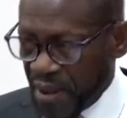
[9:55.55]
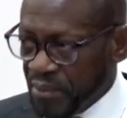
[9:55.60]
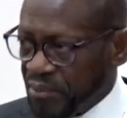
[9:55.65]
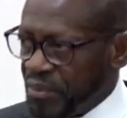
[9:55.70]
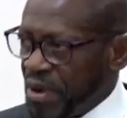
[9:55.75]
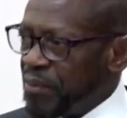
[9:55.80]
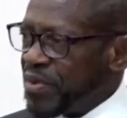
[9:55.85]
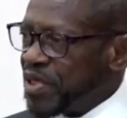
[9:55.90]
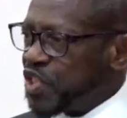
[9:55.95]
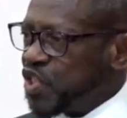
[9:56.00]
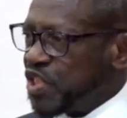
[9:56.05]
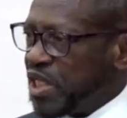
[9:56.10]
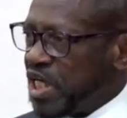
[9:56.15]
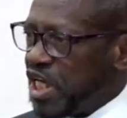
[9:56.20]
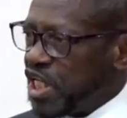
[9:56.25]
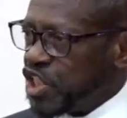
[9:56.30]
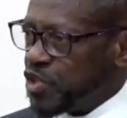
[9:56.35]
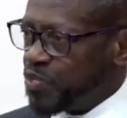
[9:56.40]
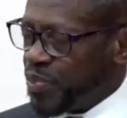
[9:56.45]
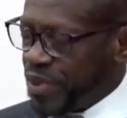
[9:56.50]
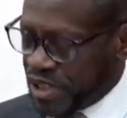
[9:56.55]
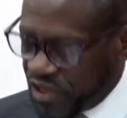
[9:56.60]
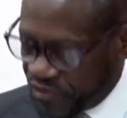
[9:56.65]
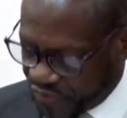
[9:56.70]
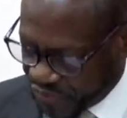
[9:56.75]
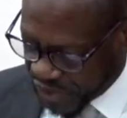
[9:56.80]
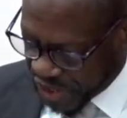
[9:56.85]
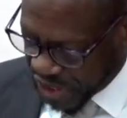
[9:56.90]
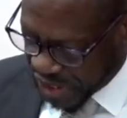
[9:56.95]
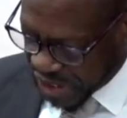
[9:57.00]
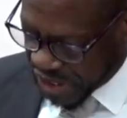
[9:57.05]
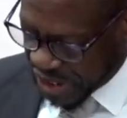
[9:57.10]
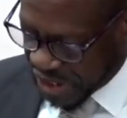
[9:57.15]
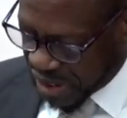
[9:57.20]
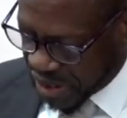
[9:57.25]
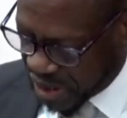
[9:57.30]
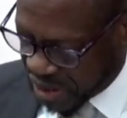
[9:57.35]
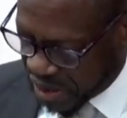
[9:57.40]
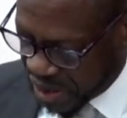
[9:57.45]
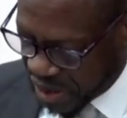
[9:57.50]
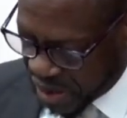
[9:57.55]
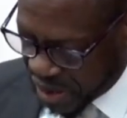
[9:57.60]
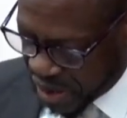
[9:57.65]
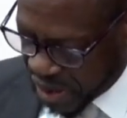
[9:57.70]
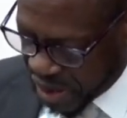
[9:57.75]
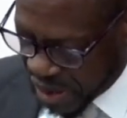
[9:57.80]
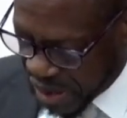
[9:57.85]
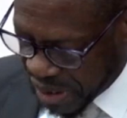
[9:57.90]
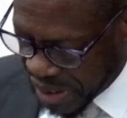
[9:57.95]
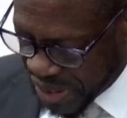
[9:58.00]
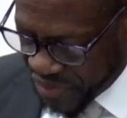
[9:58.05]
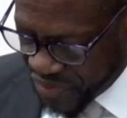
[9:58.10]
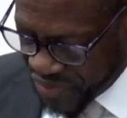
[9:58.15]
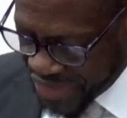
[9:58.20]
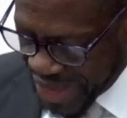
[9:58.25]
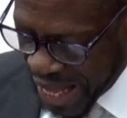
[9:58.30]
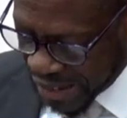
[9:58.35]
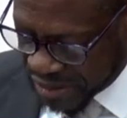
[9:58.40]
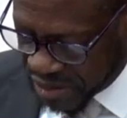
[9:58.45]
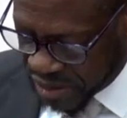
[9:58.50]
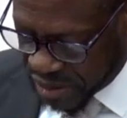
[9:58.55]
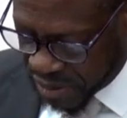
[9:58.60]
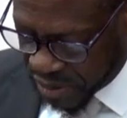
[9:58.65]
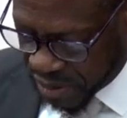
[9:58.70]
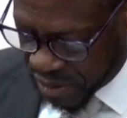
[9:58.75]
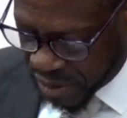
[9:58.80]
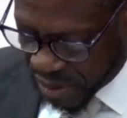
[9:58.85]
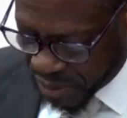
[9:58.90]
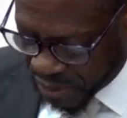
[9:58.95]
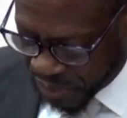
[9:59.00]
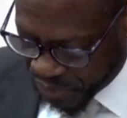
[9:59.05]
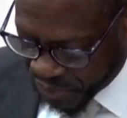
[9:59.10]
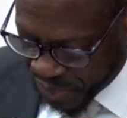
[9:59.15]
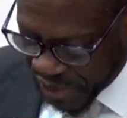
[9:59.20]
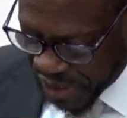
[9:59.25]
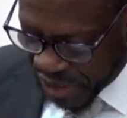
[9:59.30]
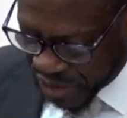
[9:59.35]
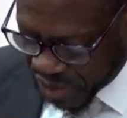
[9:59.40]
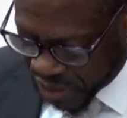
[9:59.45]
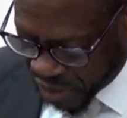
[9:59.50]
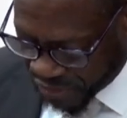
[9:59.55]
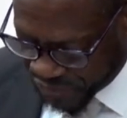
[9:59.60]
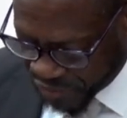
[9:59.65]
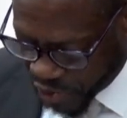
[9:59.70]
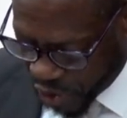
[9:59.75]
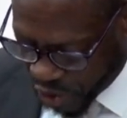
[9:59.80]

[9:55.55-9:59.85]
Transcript: Member states specifically in that piece of